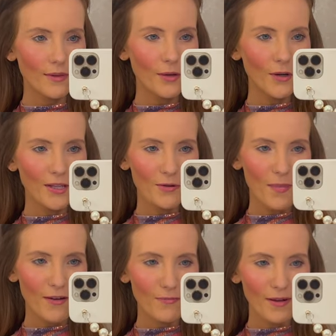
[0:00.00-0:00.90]
Okay, so I'm
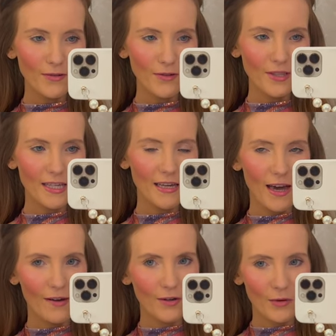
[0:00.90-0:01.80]
back from afternoon tea. I
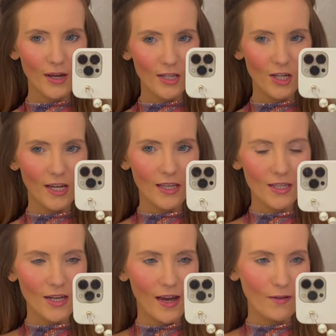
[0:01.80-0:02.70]
have had a quick
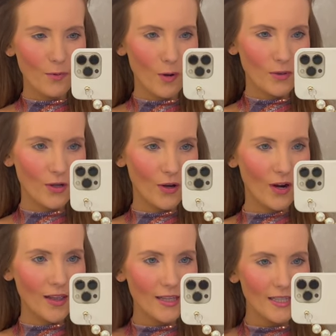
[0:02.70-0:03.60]
change. I've popped
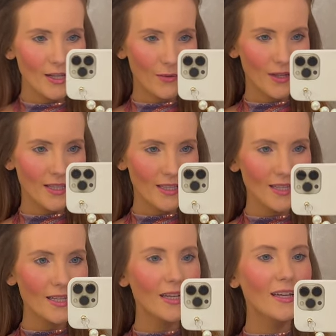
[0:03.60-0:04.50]
on the
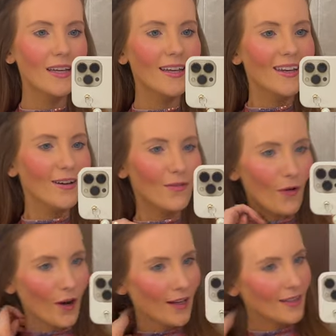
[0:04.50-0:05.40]
sequins
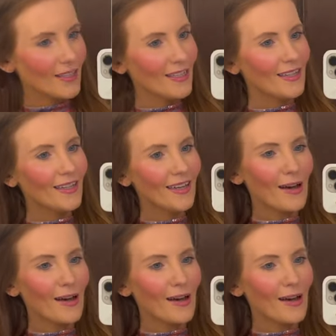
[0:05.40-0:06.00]
for Elton.